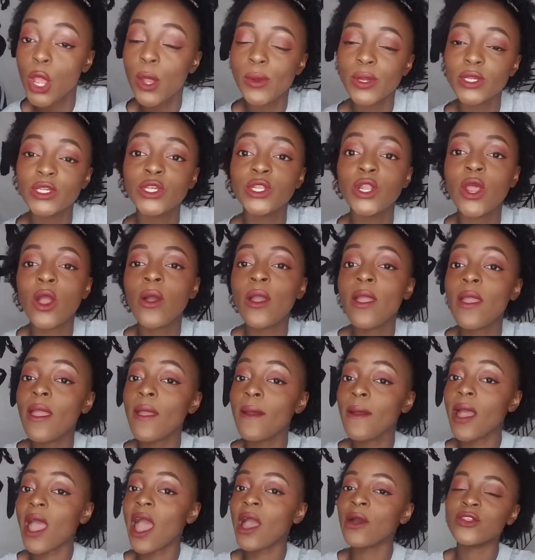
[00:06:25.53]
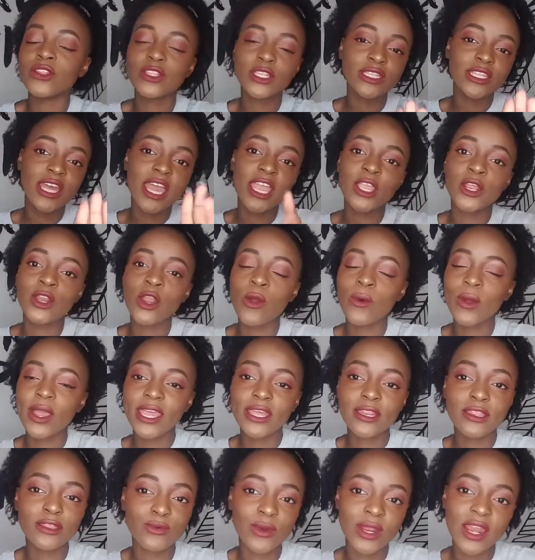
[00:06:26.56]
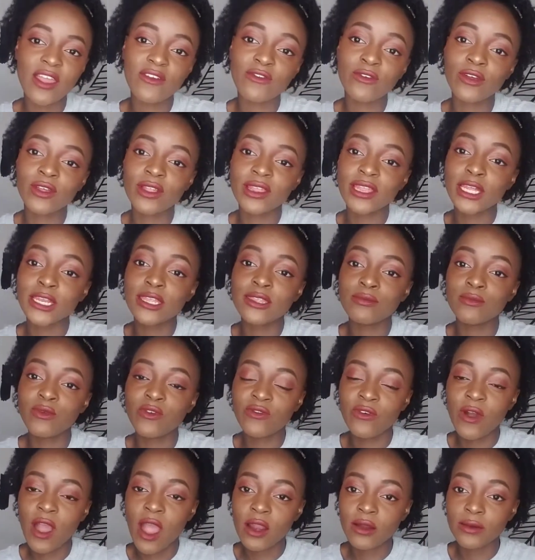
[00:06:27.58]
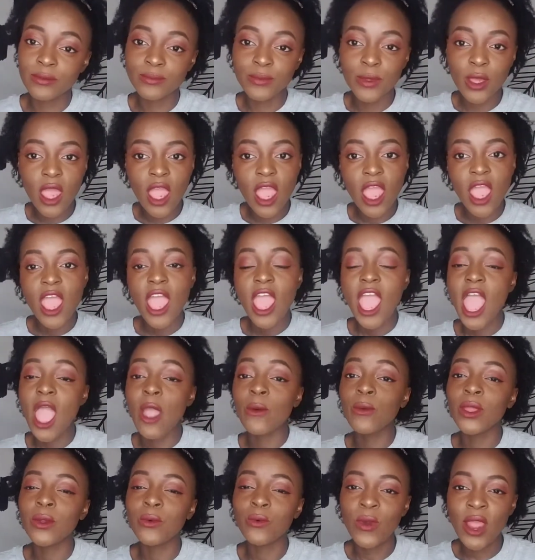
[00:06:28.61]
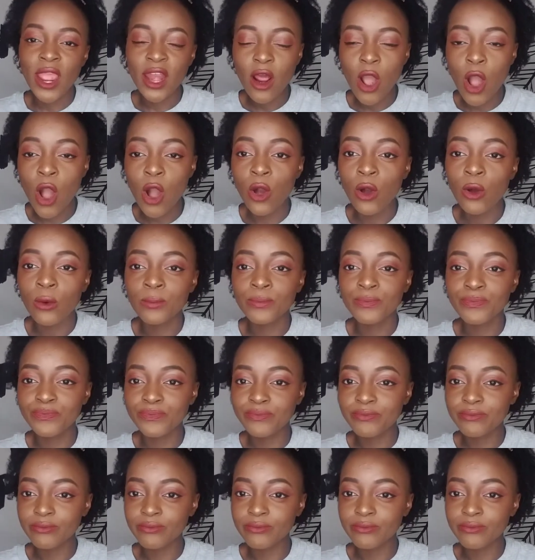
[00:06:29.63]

But you know what? I was just like, you know what? It's whatever. Let's move on. And we went home.